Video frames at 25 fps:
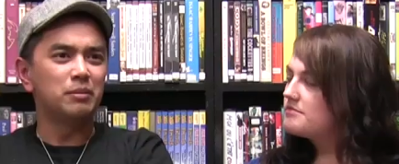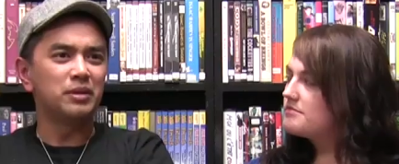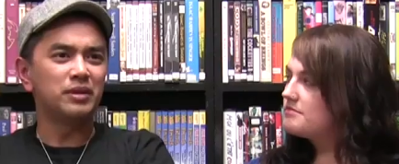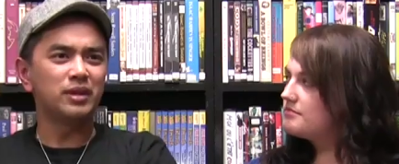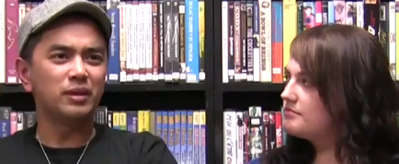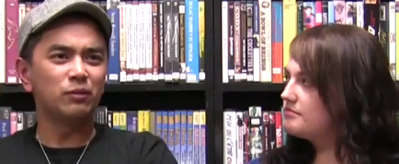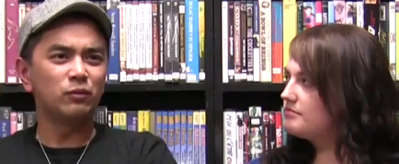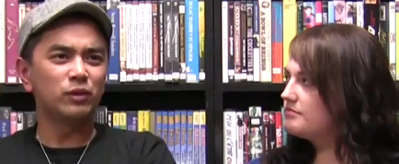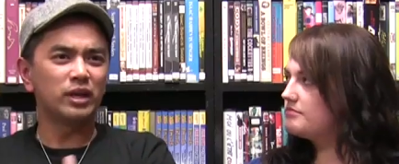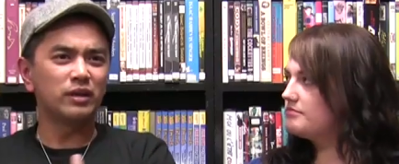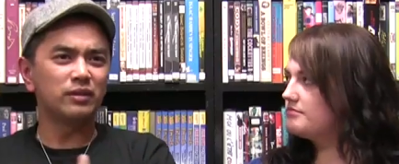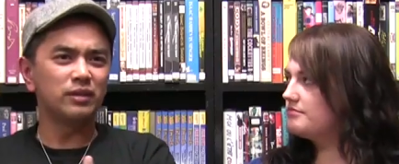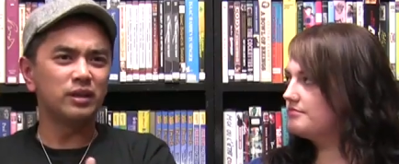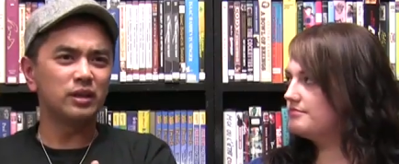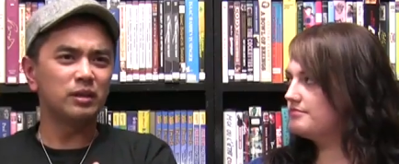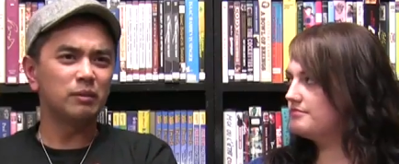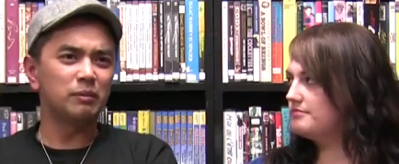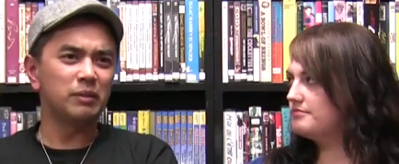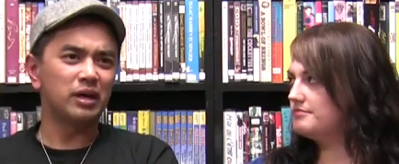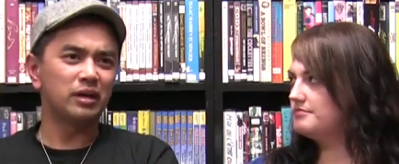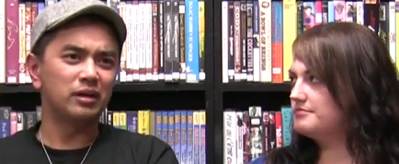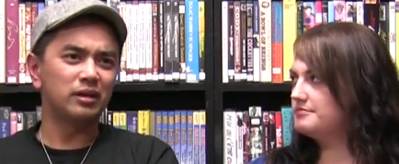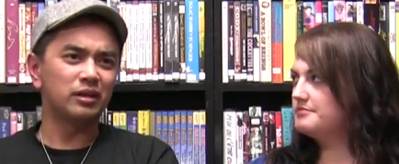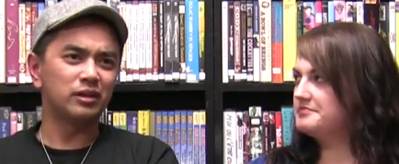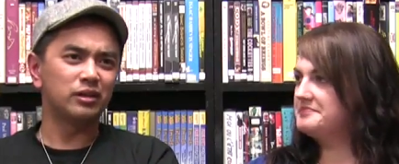Speaker 1: But then when I think
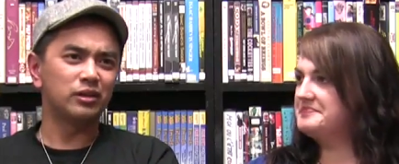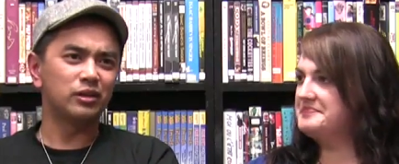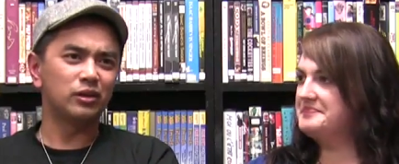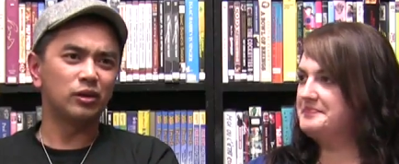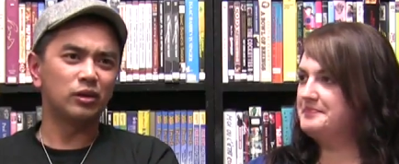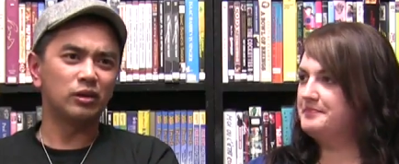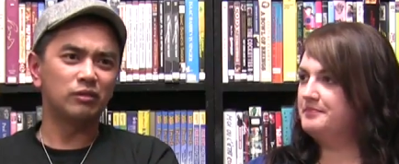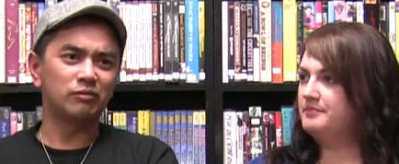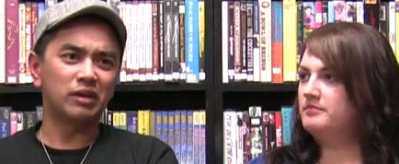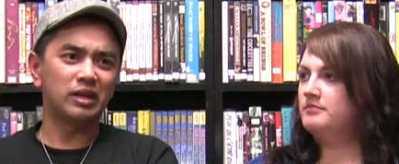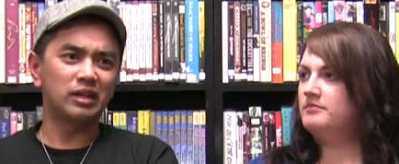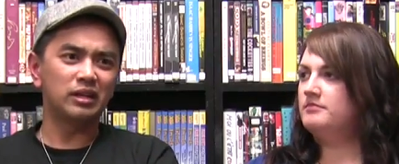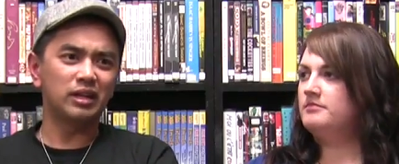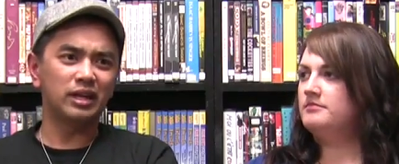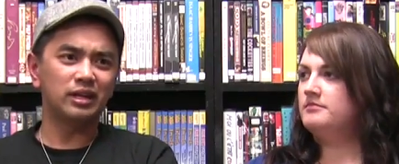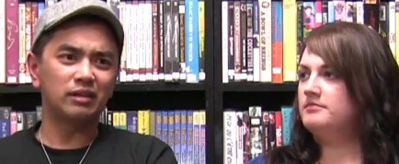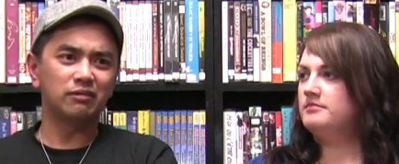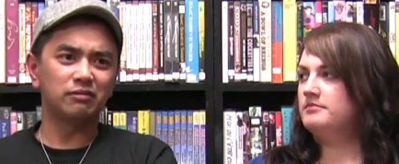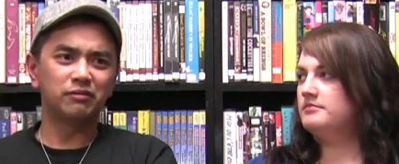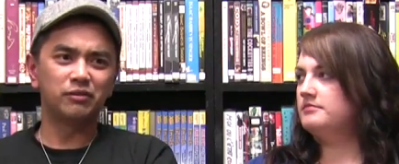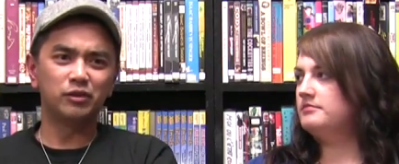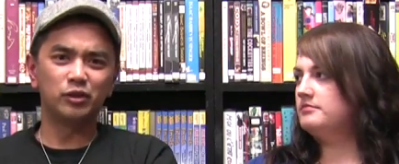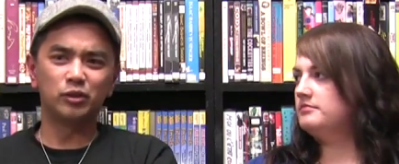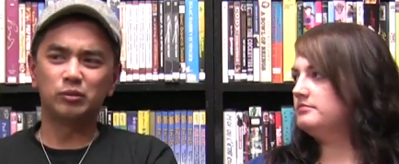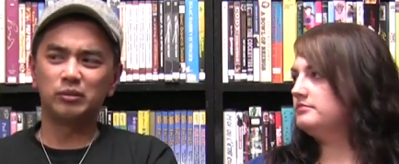about it, you know, if I like a
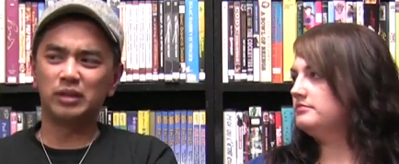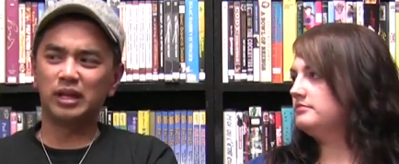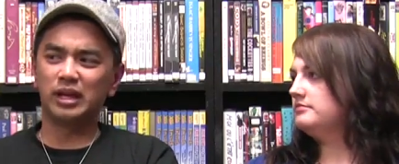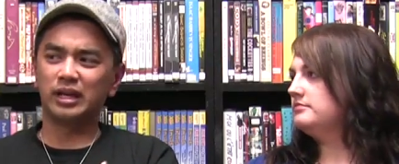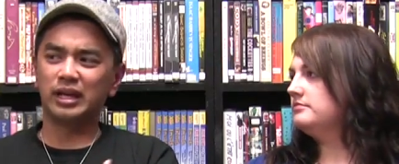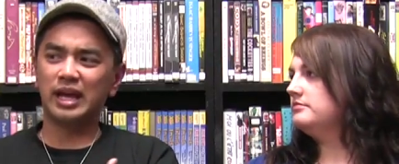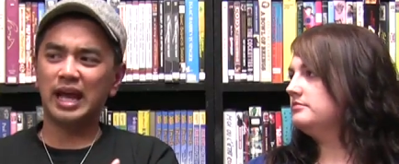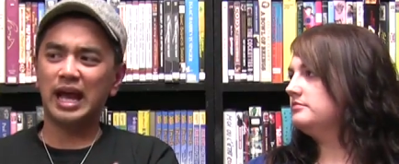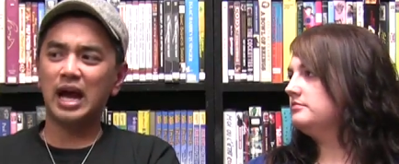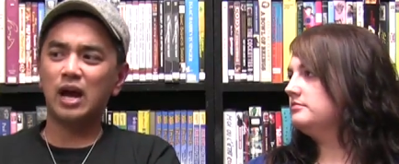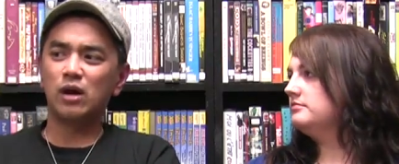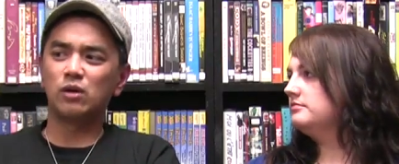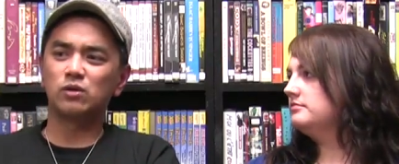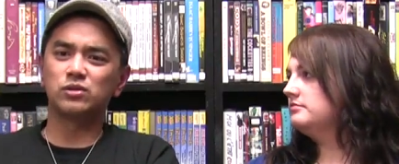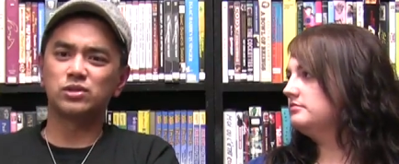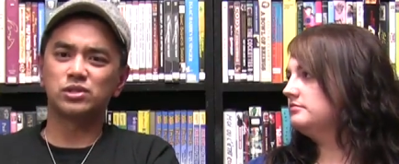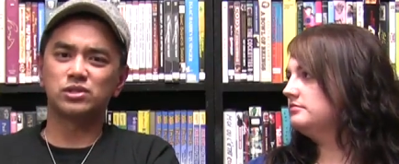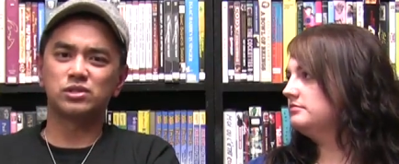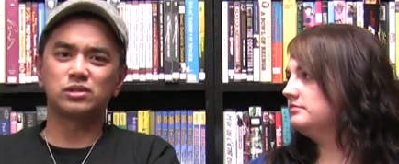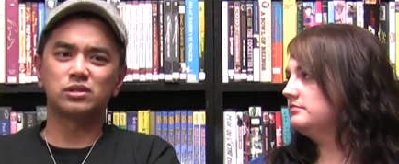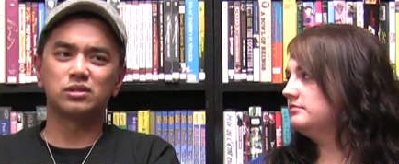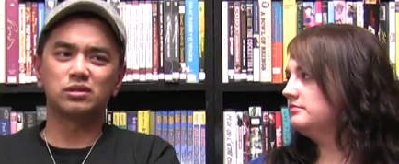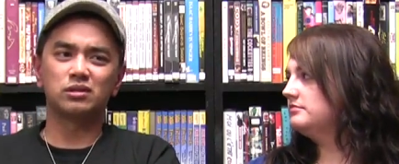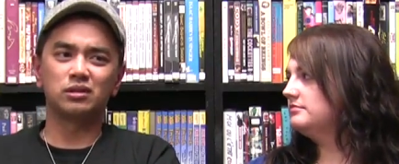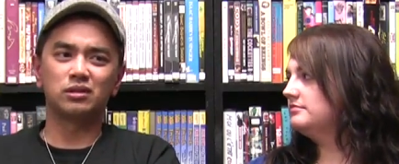film like
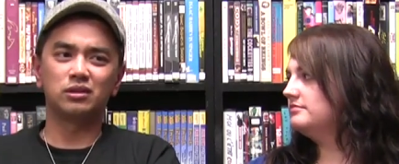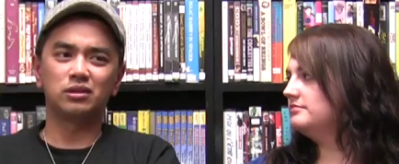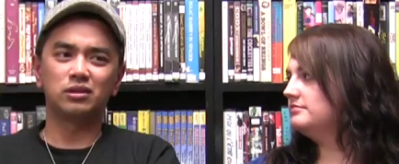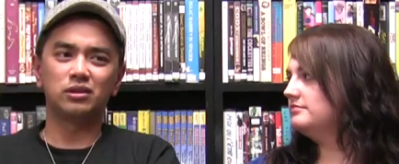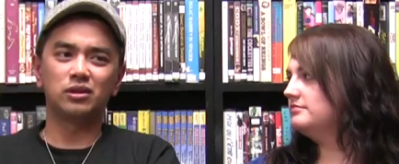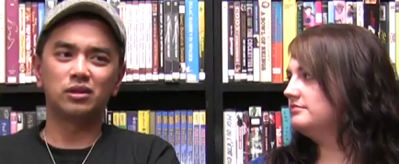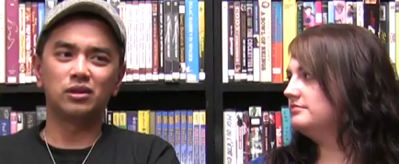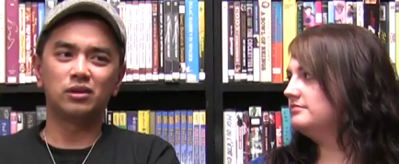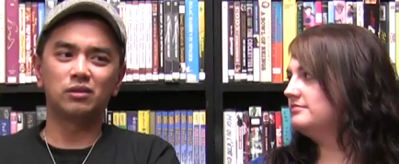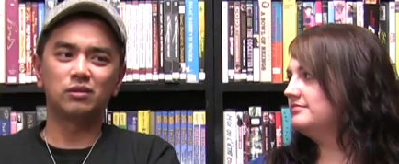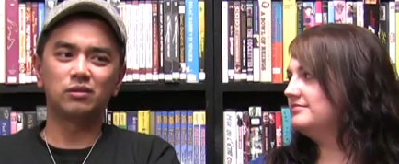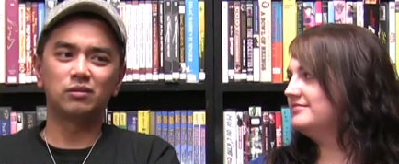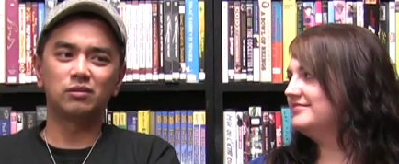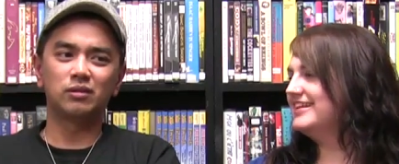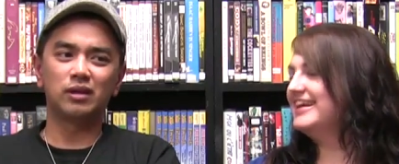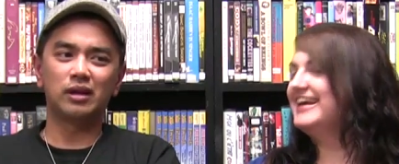House, you know,